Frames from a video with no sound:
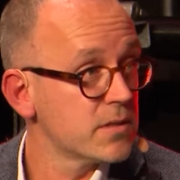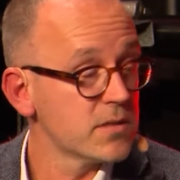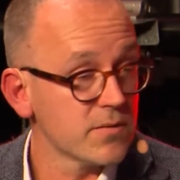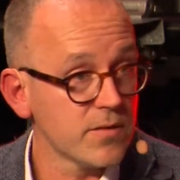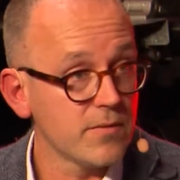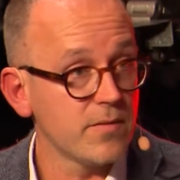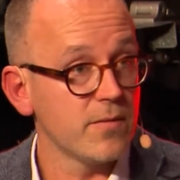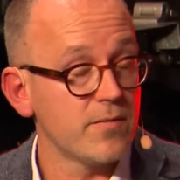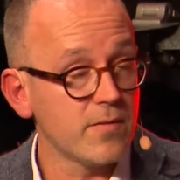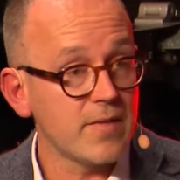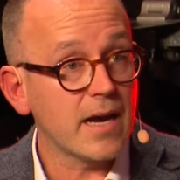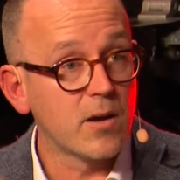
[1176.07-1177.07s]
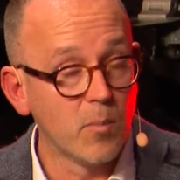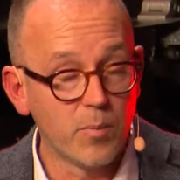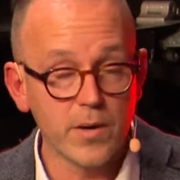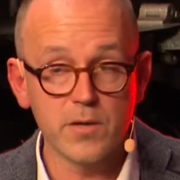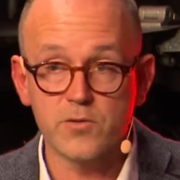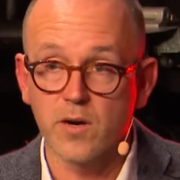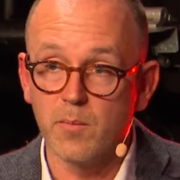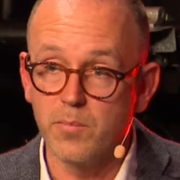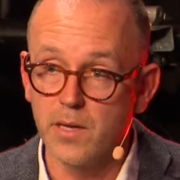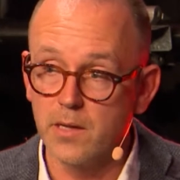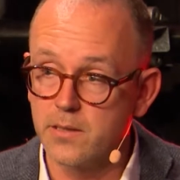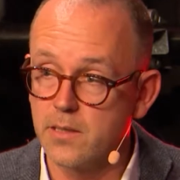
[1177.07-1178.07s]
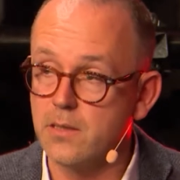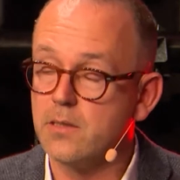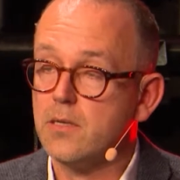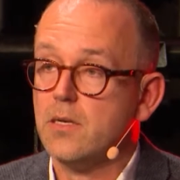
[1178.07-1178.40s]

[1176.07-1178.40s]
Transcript: Because if that company is trying to build a